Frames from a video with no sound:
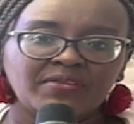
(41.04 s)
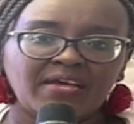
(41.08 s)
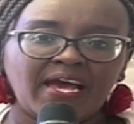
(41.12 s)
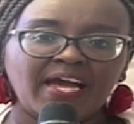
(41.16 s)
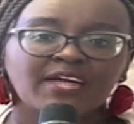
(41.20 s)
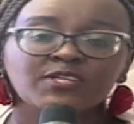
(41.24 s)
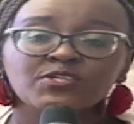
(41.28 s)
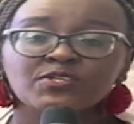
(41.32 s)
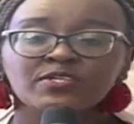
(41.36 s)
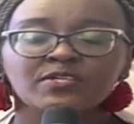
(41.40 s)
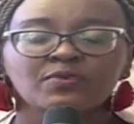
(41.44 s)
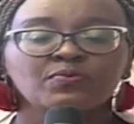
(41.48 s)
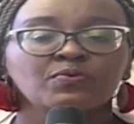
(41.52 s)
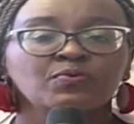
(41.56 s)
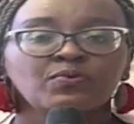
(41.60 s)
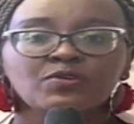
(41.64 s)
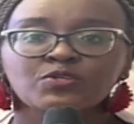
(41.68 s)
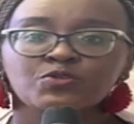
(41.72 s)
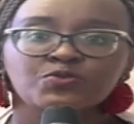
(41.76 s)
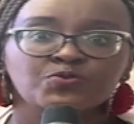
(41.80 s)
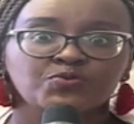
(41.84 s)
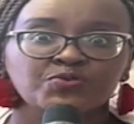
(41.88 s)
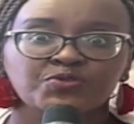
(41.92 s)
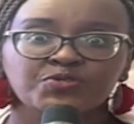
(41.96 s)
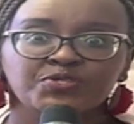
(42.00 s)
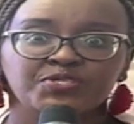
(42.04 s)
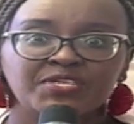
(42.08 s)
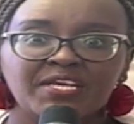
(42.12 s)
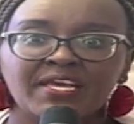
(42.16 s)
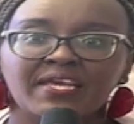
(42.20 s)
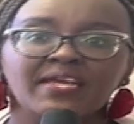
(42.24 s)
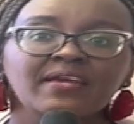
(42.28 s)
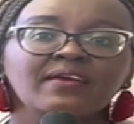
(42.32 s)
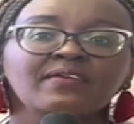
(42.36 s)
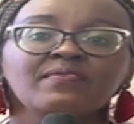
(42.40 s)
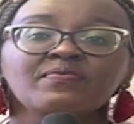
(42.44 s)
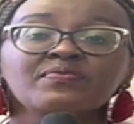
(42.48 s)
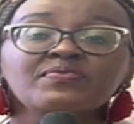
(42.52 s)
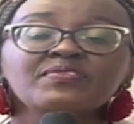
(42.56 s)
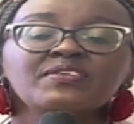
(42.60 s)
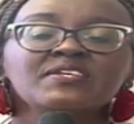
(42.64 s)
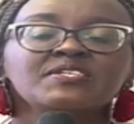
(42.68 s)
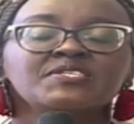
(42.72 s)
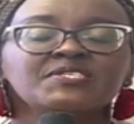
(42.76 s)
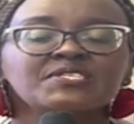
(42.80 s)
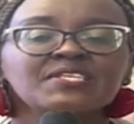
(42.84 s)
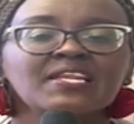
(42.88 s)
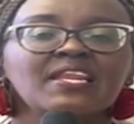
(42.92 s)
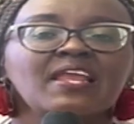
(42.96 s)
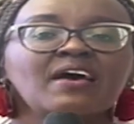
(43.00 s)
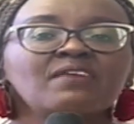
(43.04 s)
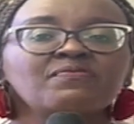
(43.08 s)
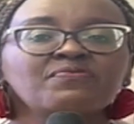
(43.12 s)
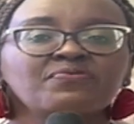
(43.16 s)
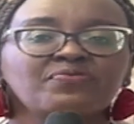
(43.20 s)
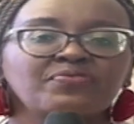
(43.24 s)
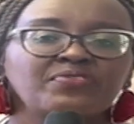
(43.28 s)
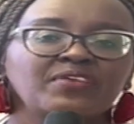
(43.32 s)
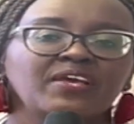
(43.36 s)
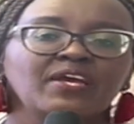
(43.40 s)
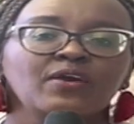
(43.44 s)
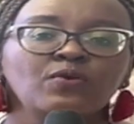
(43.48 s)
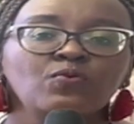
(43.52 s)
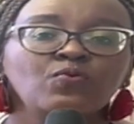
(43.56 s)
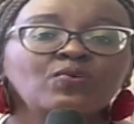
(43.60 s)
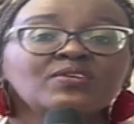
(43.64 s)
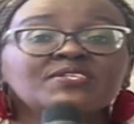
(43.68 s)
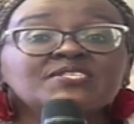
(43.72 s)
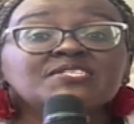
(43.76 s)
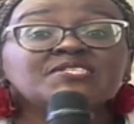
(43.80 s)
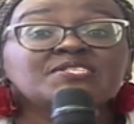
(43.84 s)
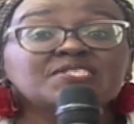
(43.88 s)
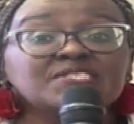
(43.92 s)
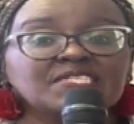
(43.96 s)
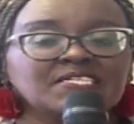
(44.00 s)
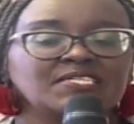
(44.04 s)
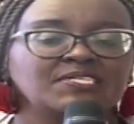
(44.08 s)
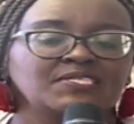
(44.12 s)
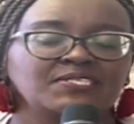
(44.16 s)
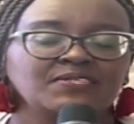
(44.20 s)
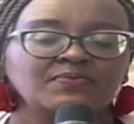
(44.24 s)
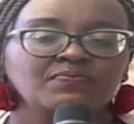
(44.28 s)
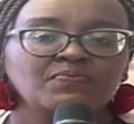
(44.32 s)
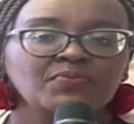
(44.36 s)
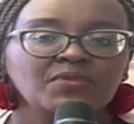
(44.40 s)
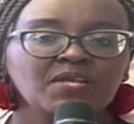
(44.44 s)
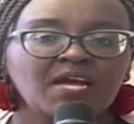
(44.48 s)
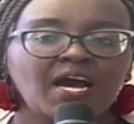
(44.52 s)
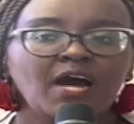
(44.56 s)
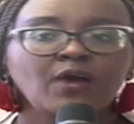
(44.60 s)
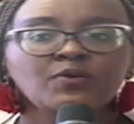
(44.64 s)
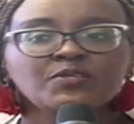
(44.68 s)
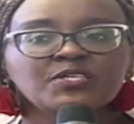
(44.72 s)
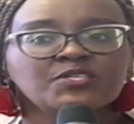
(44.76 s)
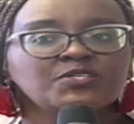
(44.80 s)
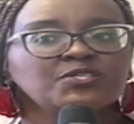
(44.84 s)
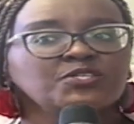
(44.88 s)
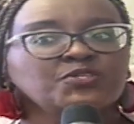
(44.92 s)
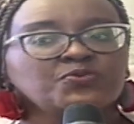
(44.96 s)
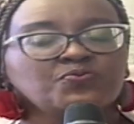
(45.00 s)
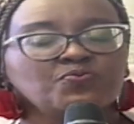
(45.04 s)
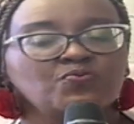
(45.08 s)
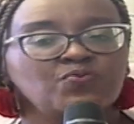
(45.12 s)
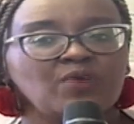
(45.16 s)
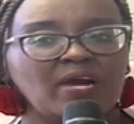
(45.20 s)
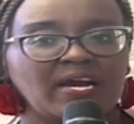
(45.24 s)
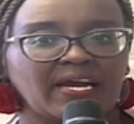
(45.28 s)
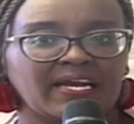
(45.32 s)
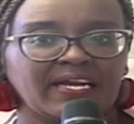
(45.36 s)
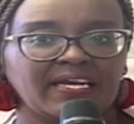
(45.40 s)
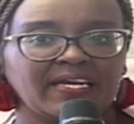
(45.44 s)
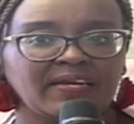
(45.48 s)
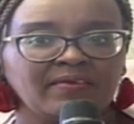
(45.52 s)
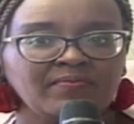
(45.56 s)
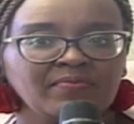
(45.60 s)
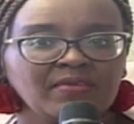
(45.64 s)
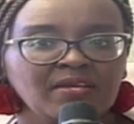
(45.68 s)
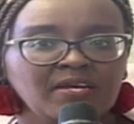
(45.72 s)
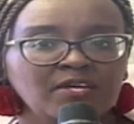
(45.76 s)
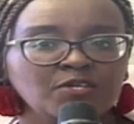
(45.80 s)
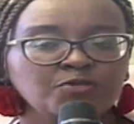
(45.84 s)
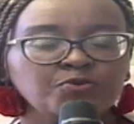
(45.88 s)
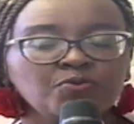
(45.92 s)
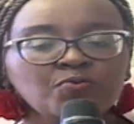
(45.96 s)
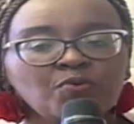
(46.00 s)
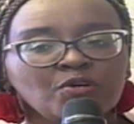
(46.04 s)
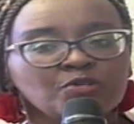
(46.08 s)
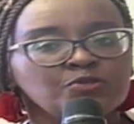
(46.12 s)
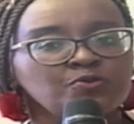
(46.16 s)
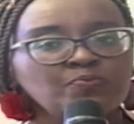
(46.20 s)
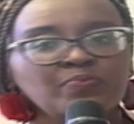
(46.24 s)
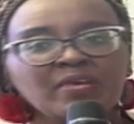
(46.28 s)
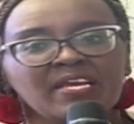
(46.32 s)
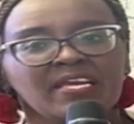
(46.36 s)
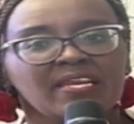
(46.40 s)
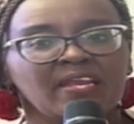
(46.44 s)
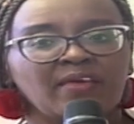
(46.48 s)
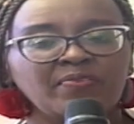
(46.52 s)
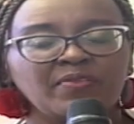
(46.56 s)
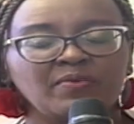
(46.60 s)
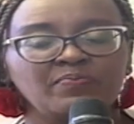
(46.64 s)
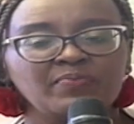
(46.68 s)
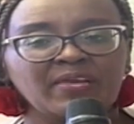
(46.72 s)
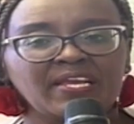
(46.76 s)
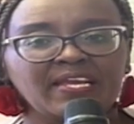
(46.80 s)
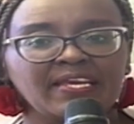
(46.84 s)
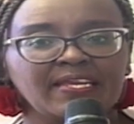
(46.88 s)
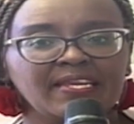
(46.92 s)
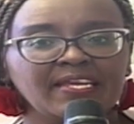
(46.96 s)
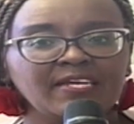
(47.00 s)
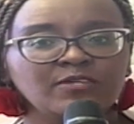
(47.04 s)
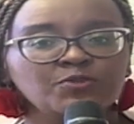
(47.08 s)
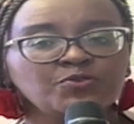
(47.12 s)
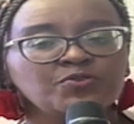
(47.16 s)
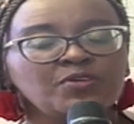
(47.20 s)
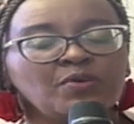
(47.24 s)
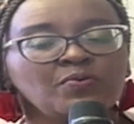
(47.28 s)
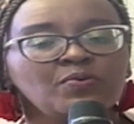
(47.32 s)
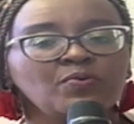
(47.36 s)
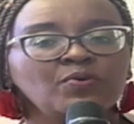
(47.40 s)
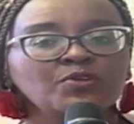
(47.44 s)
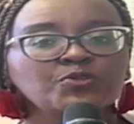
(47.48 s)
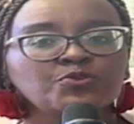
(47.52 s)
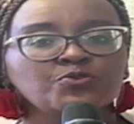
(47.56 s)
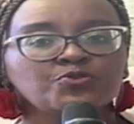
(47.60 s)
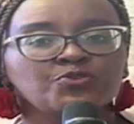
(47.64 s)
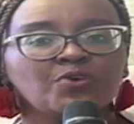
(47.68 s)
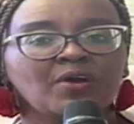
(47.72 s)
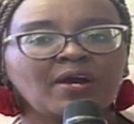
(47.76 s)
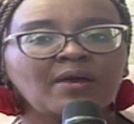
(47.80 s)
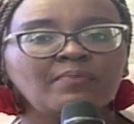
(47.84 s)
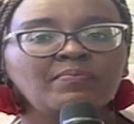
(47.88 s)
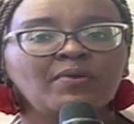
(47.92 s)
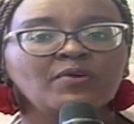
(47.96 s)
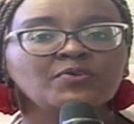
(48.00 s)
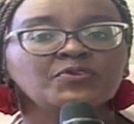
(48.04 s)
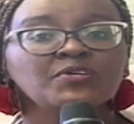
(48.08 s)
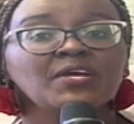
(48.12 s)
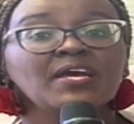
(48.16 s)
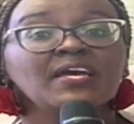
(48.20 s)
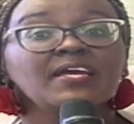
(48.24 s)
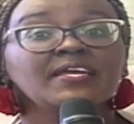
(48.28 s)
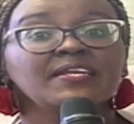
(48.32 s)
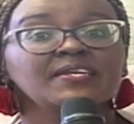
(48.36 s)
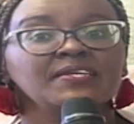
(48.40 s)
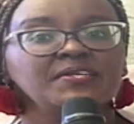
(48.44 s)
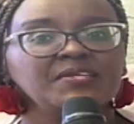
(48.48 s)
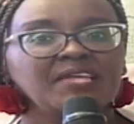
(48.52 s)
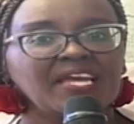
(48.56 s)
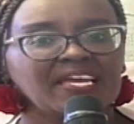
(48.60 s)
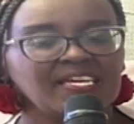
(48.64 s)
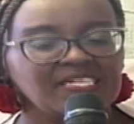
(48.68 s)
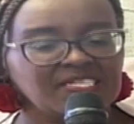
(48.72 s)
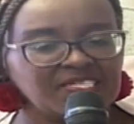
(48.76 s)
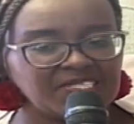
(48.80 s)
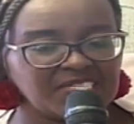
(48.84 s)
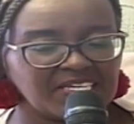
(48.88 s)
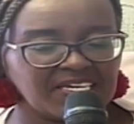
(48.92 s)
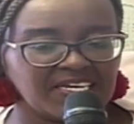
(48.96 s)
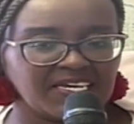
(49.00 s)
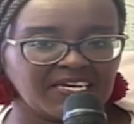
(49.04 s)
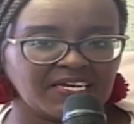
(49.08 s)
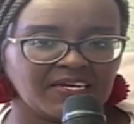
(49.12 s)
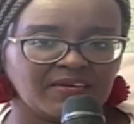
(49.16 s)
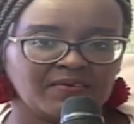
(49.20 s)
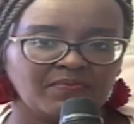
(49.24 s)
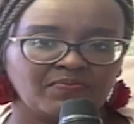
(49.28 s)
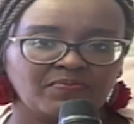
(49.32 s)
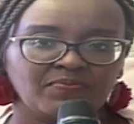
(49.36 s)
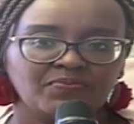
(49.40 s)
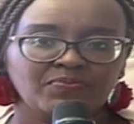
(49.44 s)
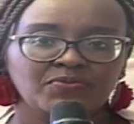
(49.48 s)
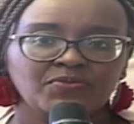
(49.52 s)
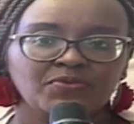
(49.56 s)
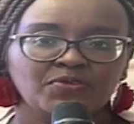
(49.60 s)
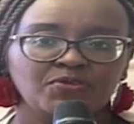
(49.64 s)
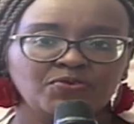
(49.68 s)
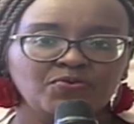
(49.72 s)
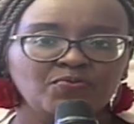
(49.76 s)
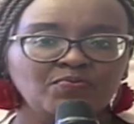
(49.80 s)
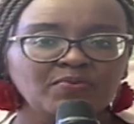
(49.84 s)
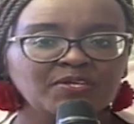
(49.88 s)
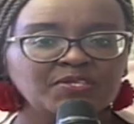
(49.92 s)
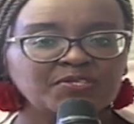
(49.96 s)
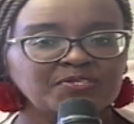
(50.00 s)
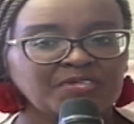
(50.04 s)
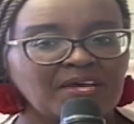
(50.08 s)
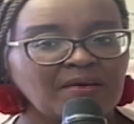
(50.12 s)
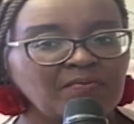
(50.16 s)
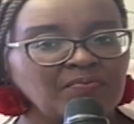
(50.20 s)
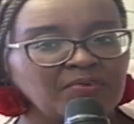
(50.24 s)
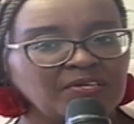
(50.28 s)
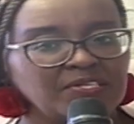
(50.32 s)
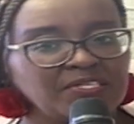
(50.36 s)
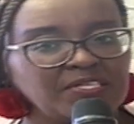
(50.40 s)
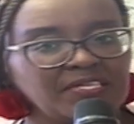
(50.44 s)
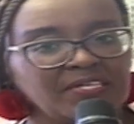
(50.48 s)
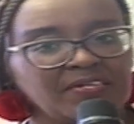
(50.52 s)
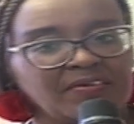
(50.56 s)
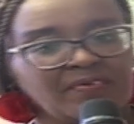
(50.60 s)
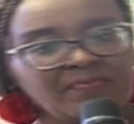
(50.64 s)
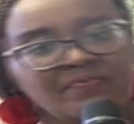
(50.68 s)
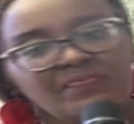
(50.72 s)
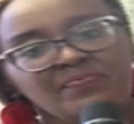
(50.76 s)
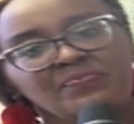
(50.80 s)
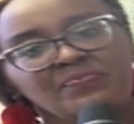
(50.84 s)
Actually, we want to say this love thing. What is it? How does it work? So we want to begin at the beginning. Today we want to talk about dating. You meet somebody,